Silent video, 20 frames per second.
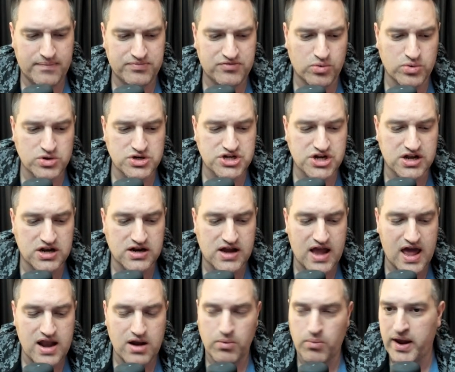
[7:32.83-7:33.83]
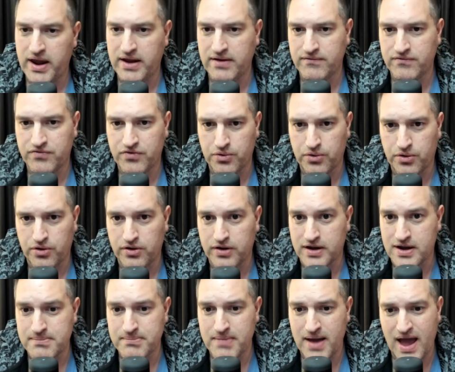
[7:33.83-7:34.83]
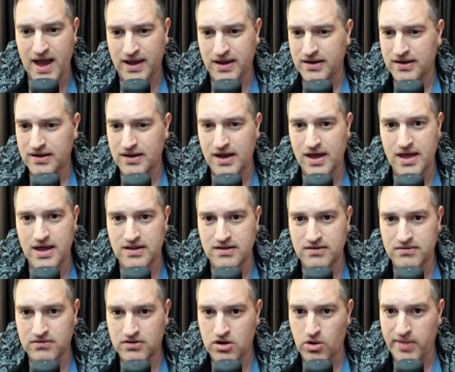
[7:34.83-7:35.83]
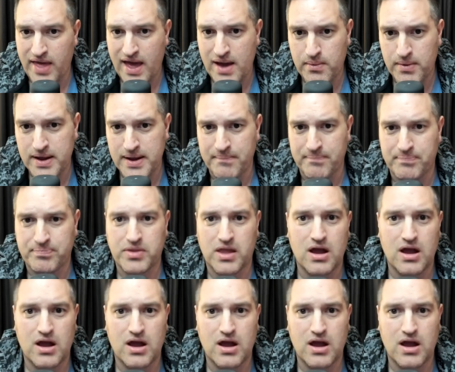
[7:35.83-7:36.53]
So we're just going to kind of wait for her to come back and go that way.